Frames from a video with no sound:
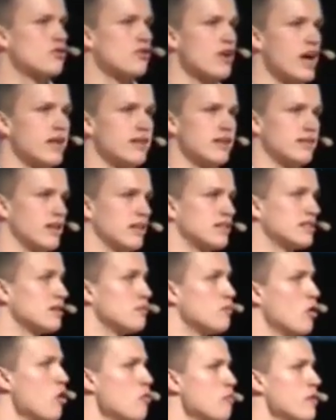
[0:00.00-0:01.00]
created at the
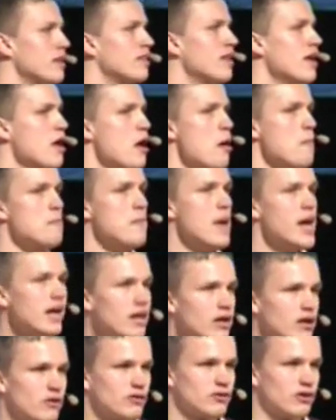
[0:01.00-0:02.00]
moment,
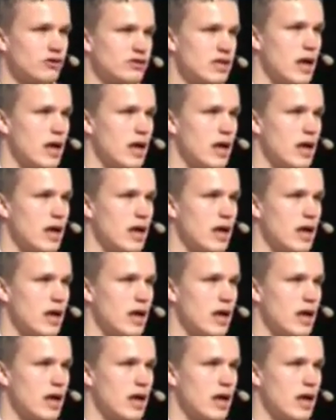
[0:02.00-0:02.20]
many of those